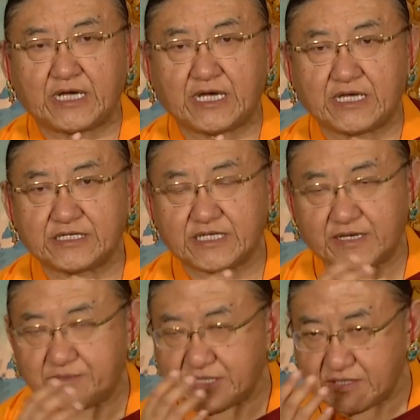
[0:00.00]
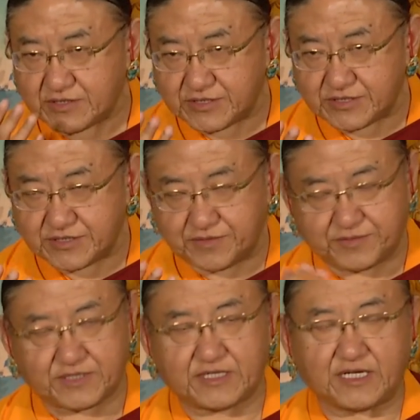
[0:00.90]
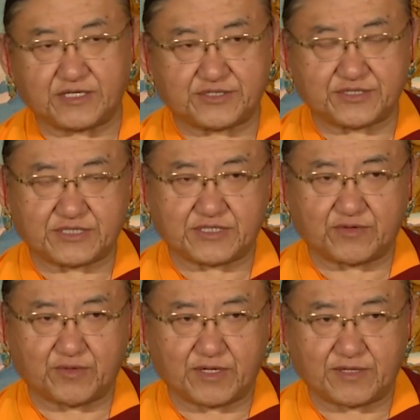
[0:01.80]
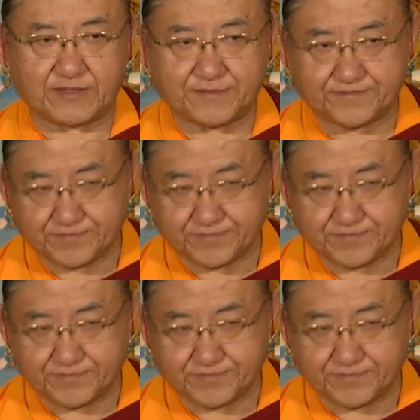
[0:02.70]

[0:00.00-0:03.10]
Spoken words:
And there are many different religions in the world.